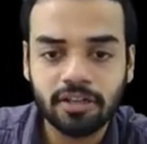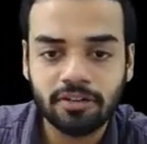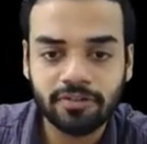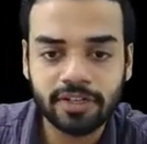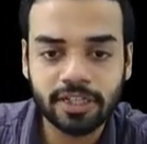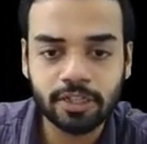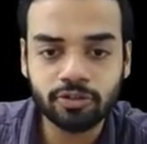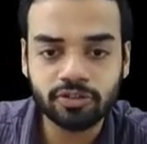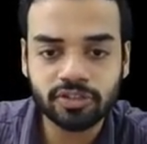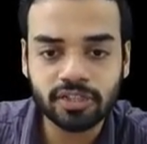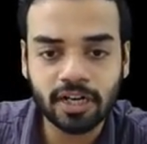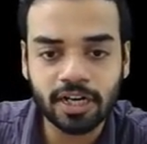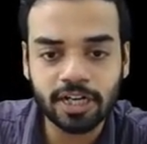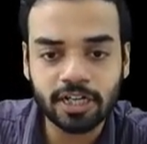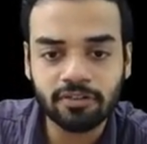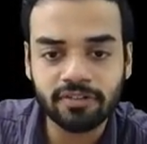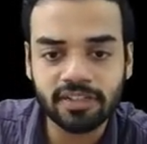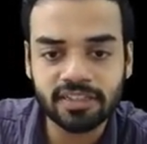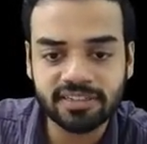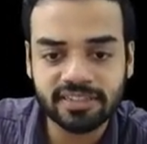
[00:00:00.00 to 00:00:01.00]
when you
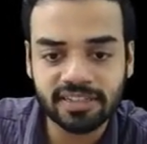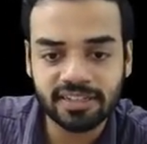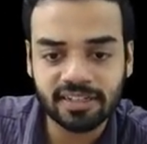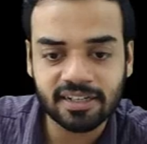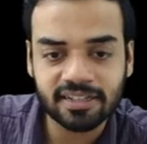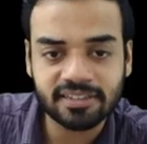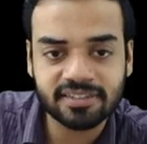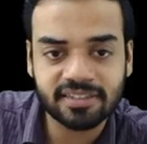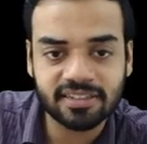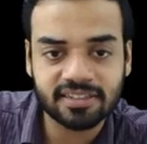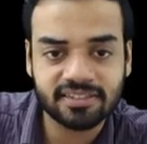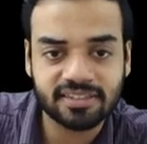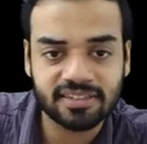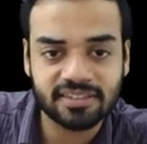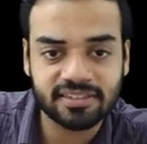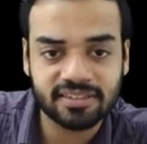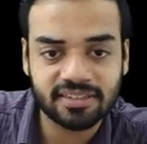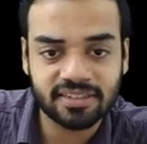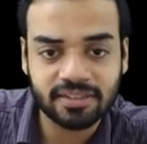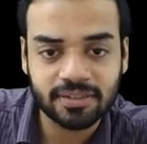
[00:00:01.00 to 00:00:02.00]
start with Zerath
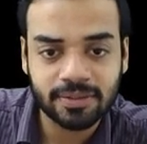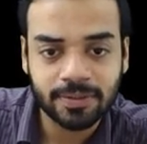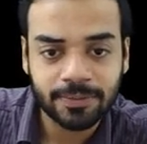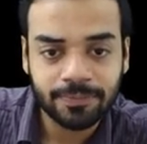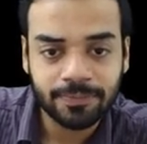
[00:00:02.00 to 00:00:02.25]
succession,